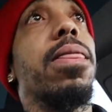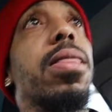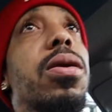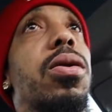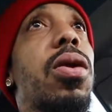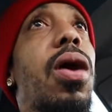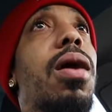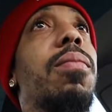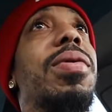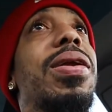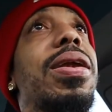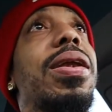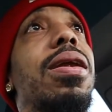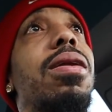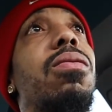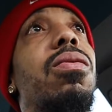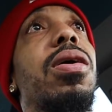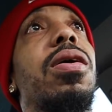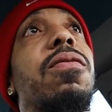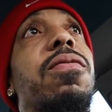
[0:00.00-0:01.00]
You know, I've been
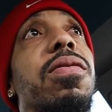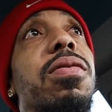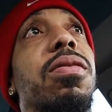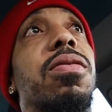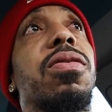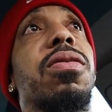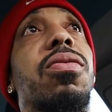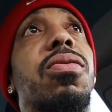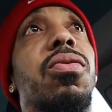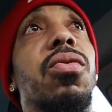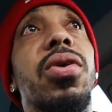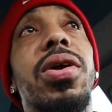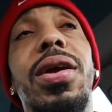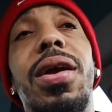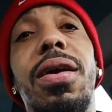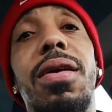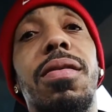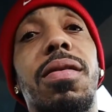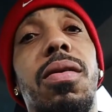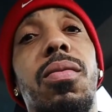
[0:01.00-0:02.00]
dealing with him for 3
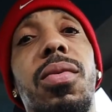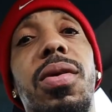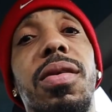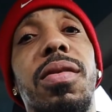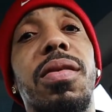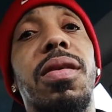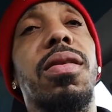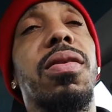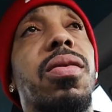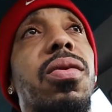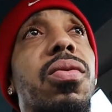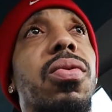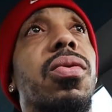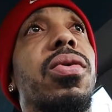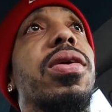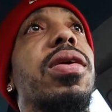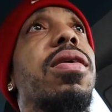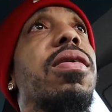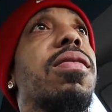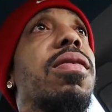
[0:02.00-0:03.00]
years, I'm gonna say
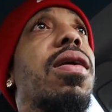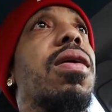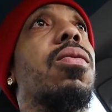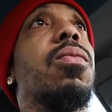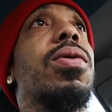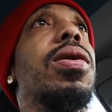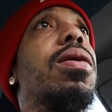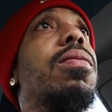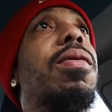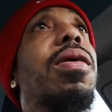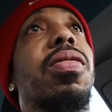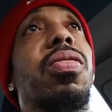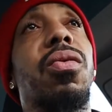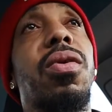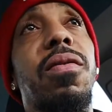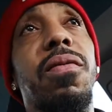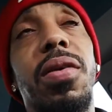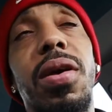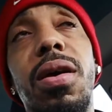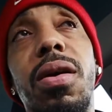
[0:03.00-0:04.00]
2-3 years. I done rented about
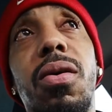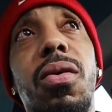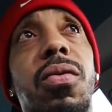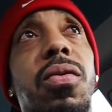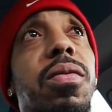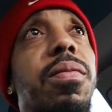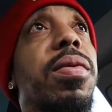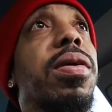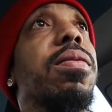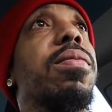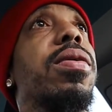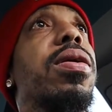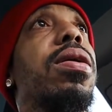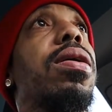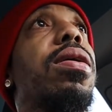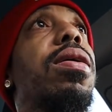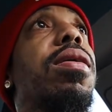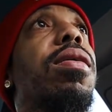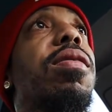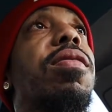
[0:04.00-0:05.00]
three vehicles from
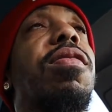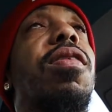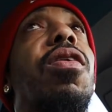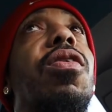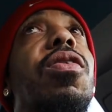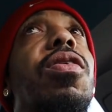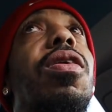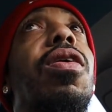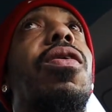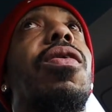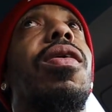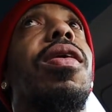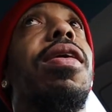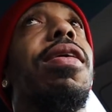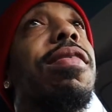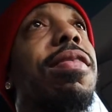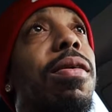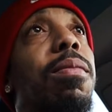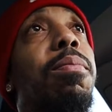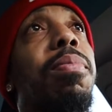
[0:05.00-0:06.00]
him. So, you know,
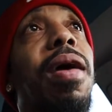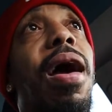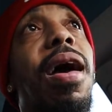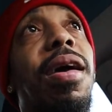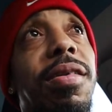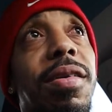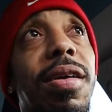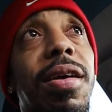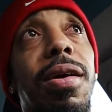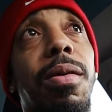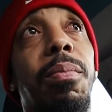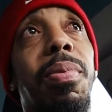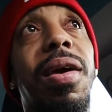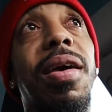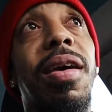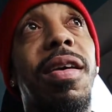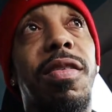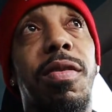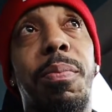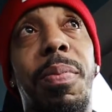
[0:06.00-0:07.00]
it's actually a
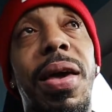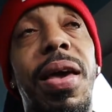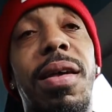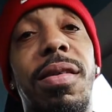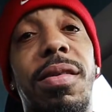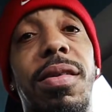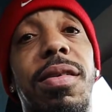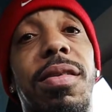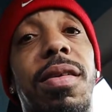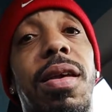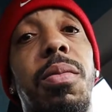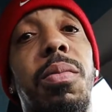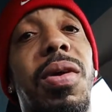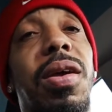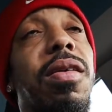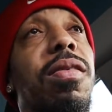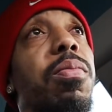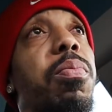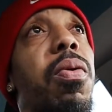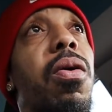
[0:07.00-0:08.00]
bit his business. Him
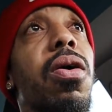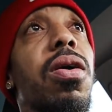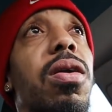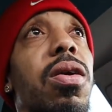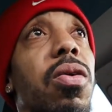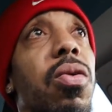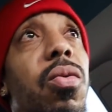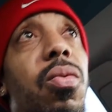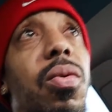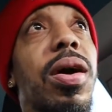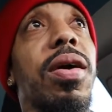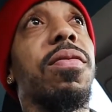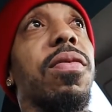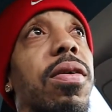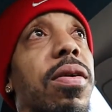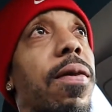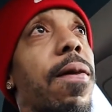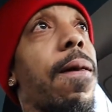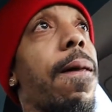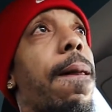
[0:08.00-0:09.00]
and his partner, whoever,
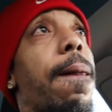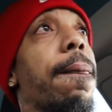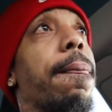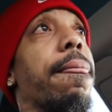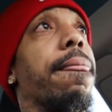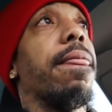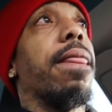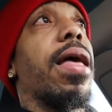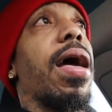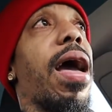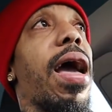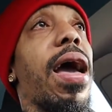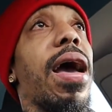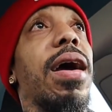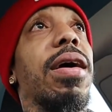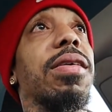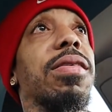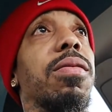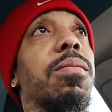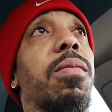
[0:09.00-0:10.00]

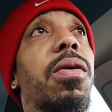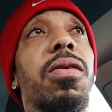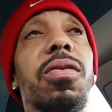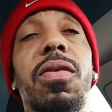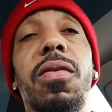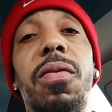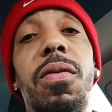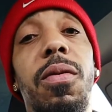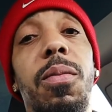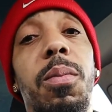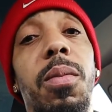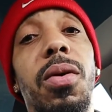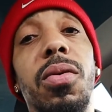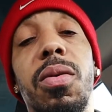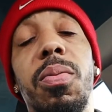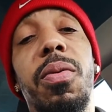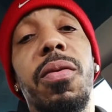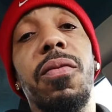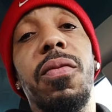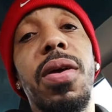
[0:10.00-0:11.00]
has
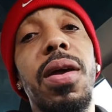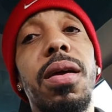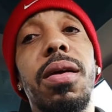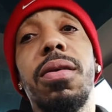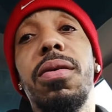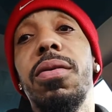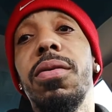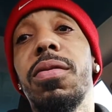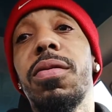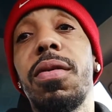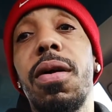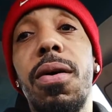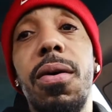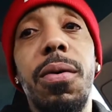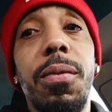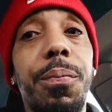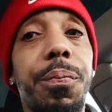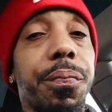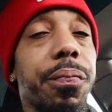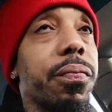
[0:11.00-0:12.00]
multiple vehicles. So